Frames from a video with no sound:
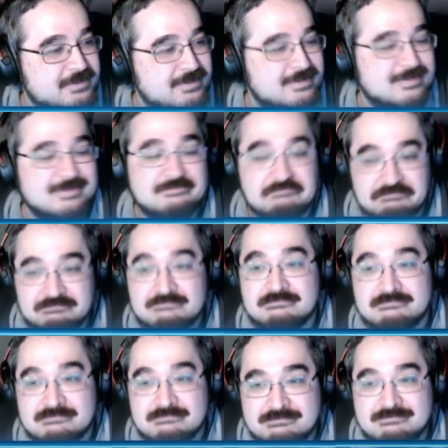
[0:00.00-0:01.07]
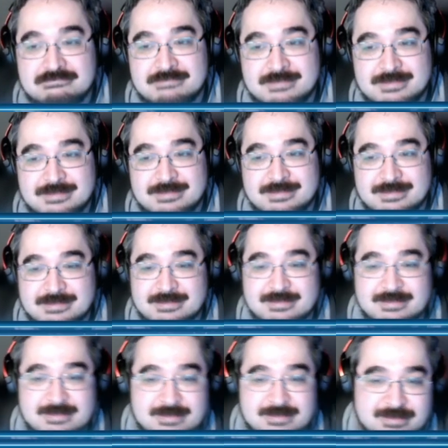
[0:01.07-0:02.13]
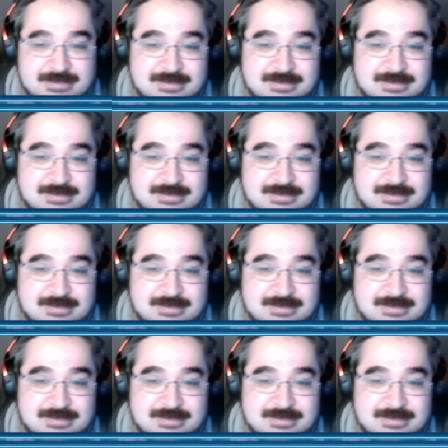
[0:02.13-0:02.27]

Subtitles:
yeah, I think it's unwarranted. Like it's